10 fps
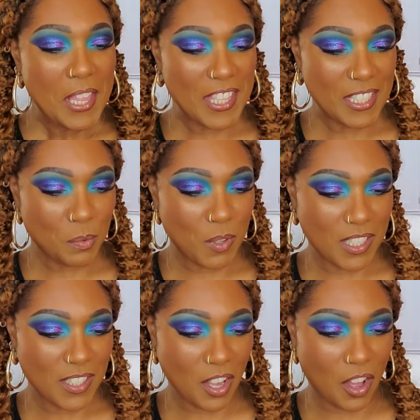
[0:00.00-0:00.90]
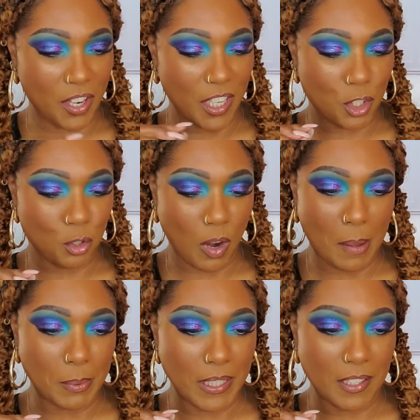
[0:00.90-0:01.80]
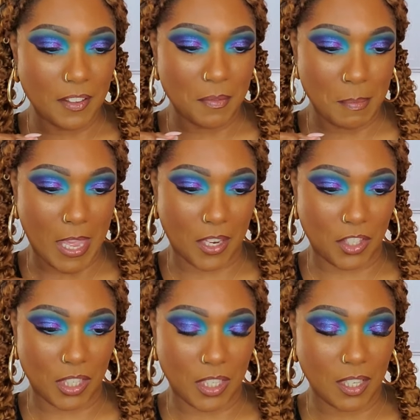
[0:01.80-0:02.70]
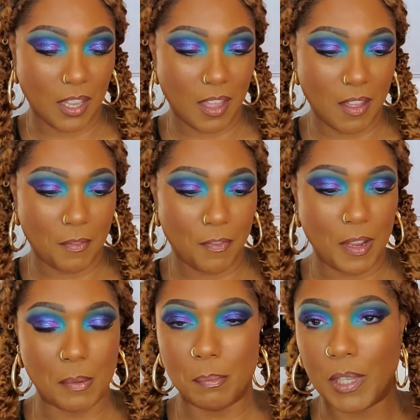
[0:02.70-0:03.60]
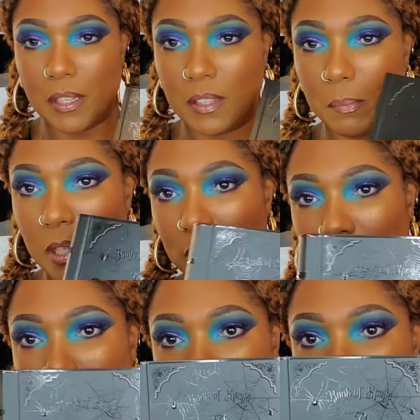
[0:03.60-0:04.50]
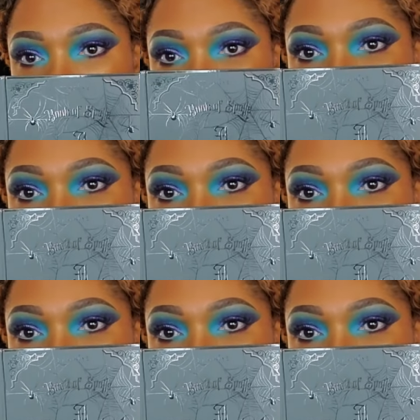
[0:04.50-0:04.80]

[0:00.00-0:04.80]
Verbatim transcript: This one is called A Droplet of Magic, um, from book the Book of Spells.